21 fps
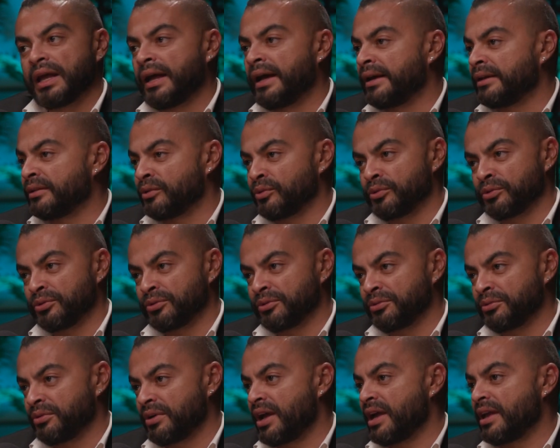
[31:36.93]
I don't know.
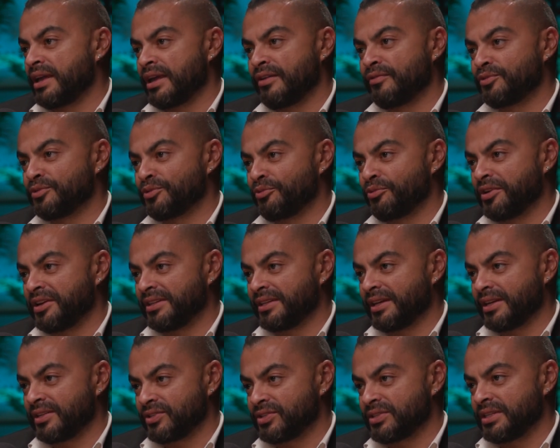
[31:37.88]
I have to wait and